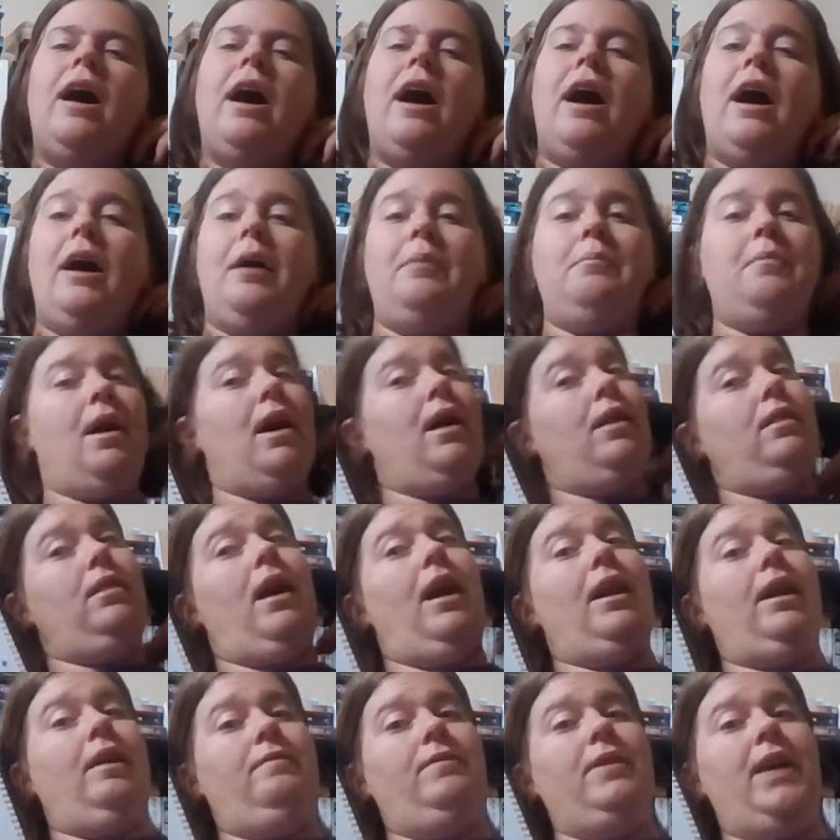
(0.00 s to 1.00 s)
um, a
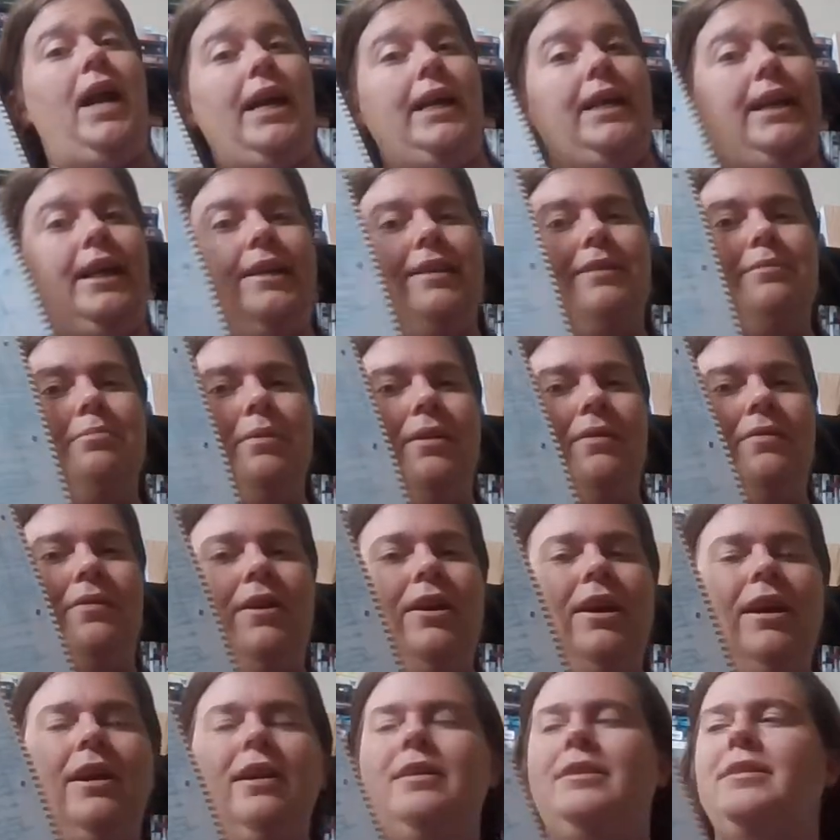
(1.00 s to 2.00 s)
lot of 90s
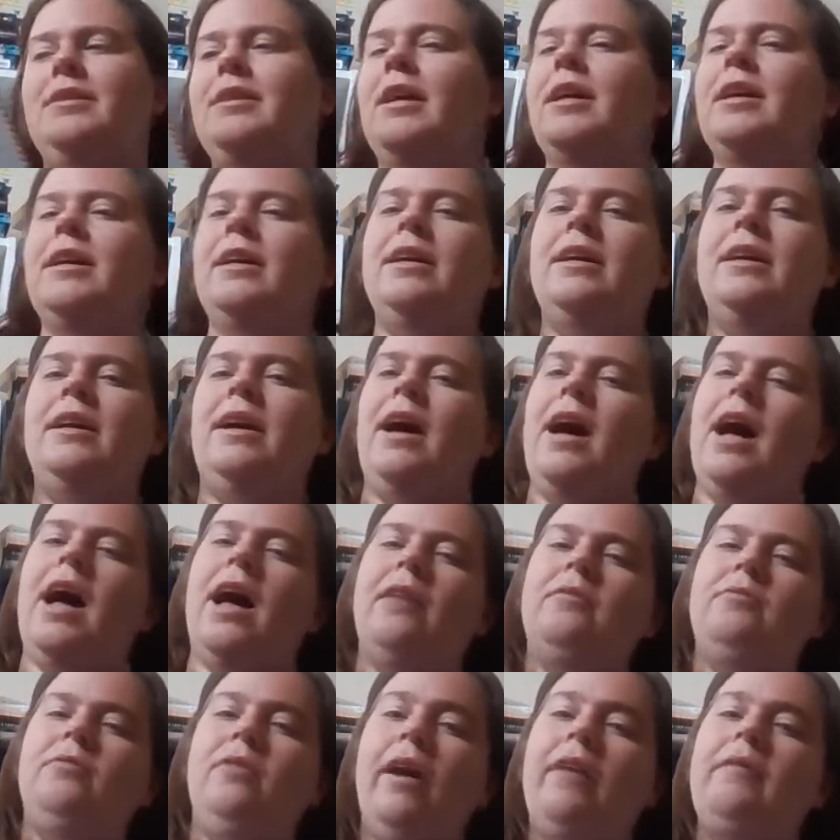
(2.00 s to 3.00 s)
movies,
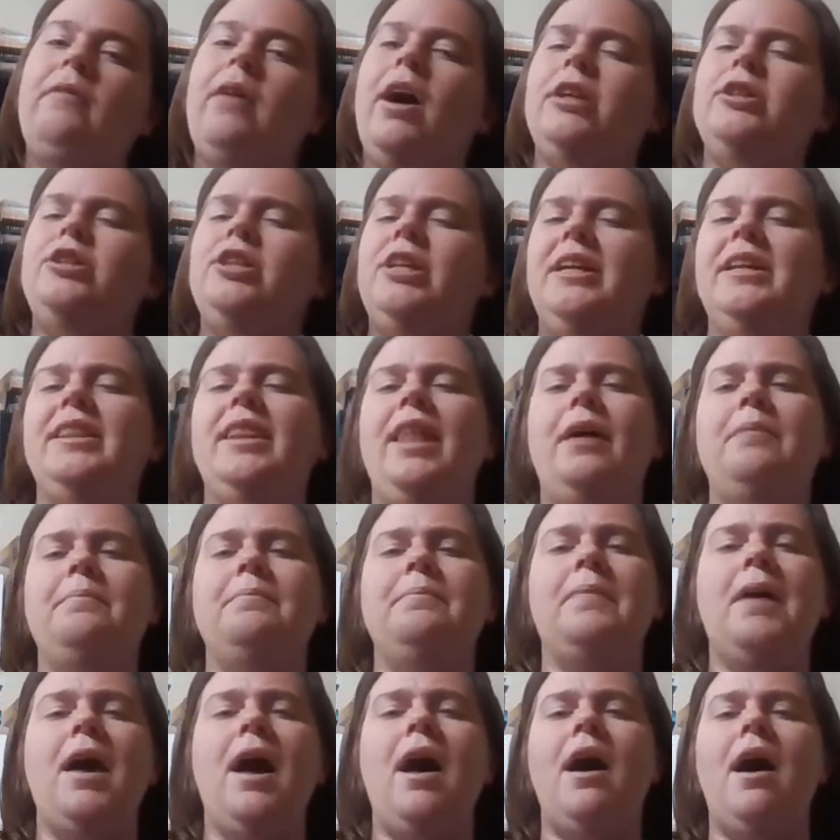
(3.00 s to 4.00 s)
uh, rewatching them.
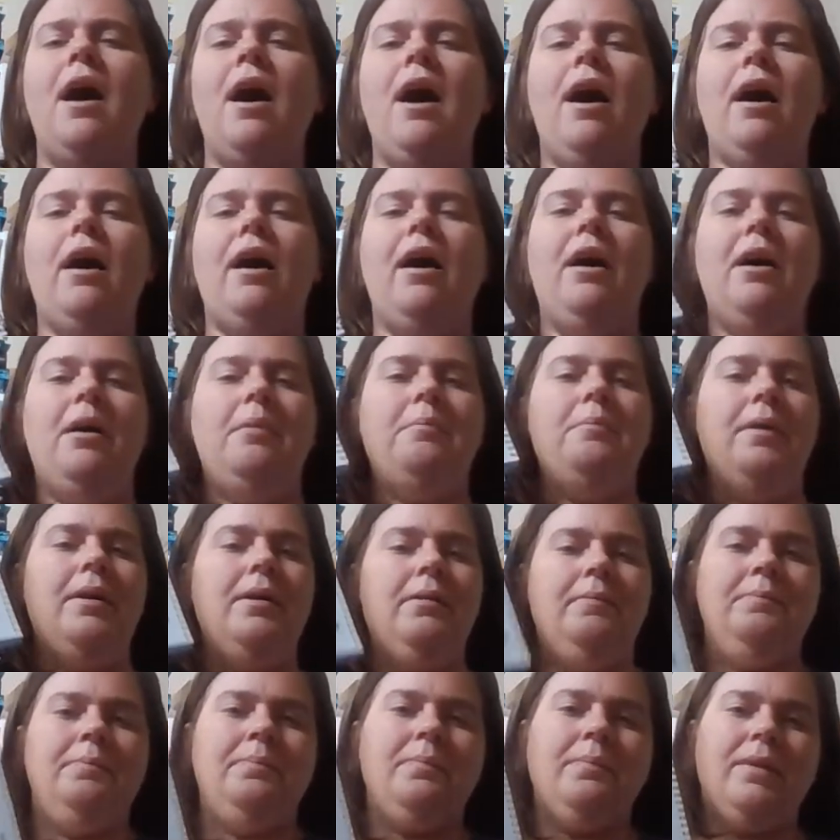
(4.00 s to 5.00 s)

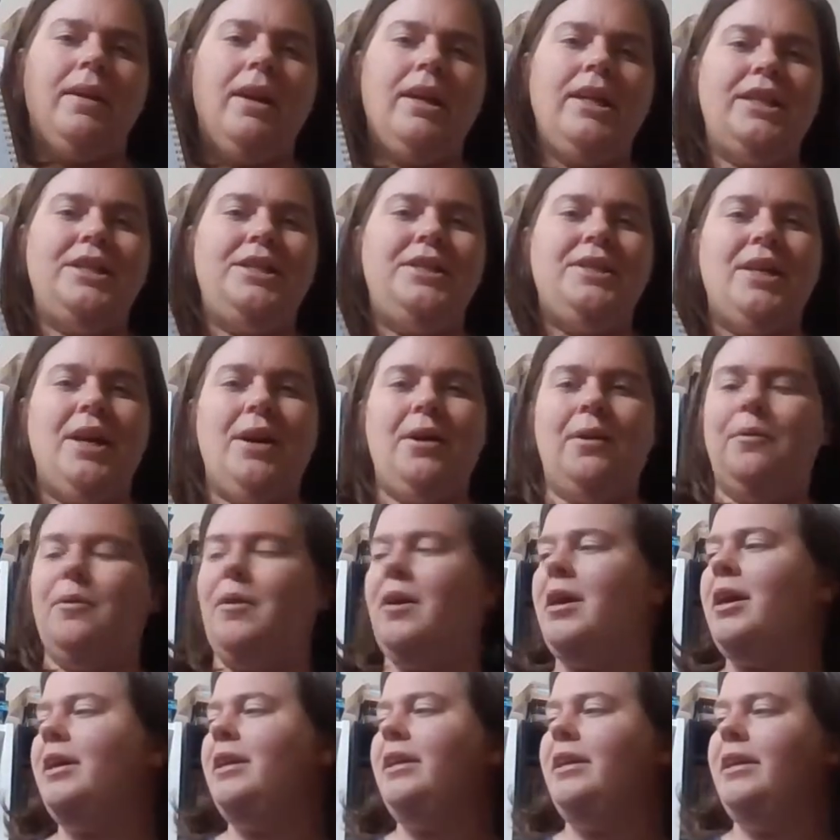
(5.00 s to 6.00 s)
Um, so,
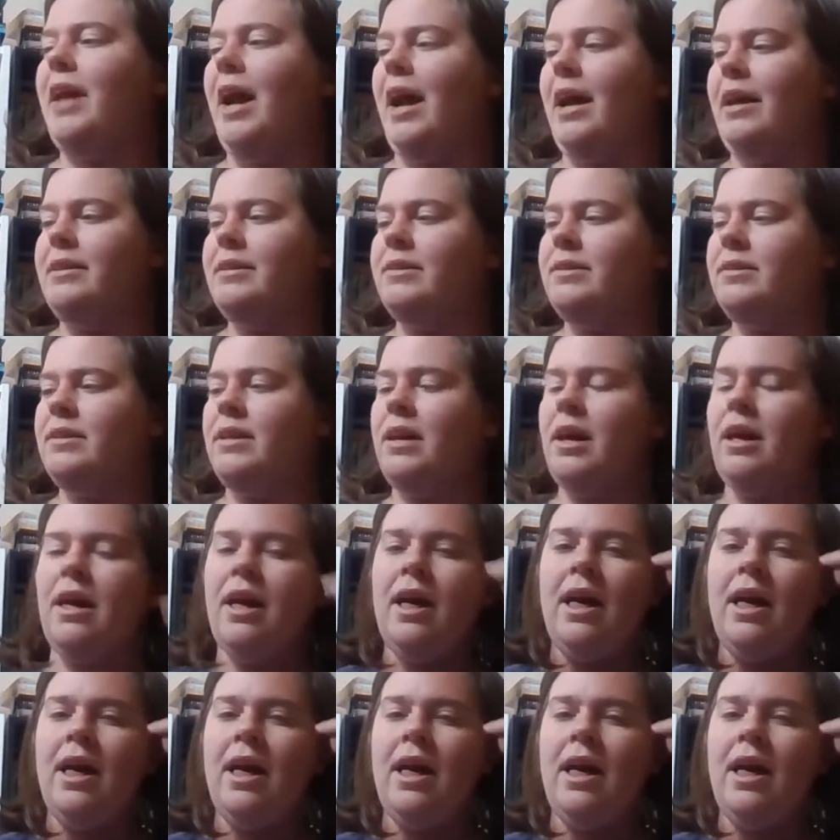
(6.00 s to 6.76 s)
yes.